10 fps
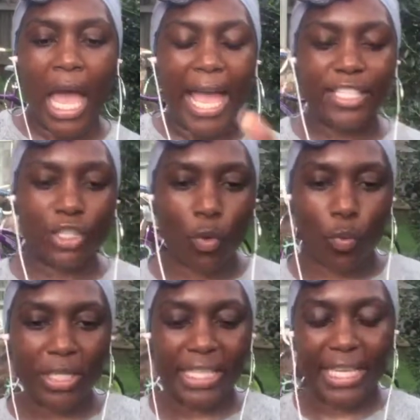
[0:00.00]
And so
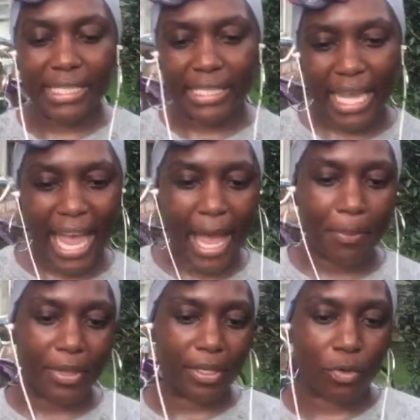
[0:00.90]
what tends to
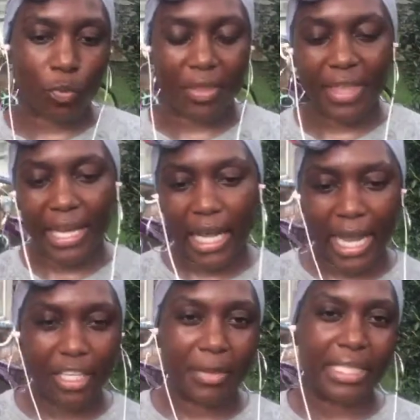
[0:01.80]
happen with that
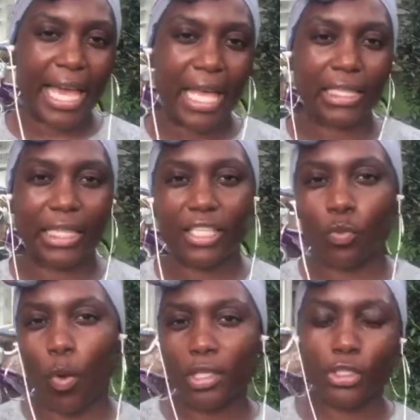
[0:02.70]
kind of mentality is
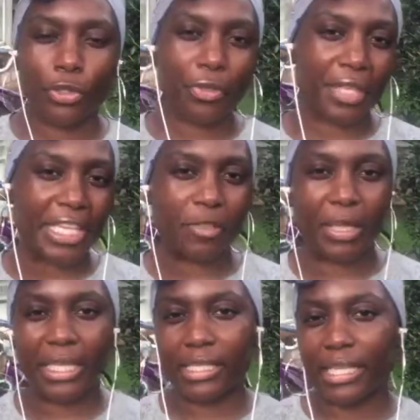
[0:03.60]
one or two things
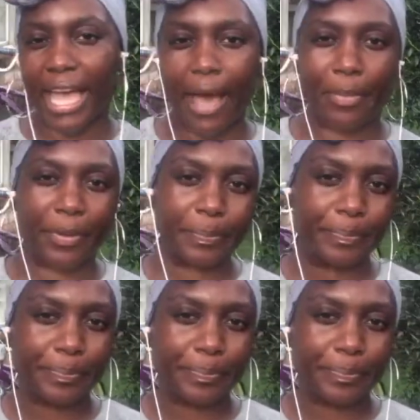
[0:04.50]
begin to happen.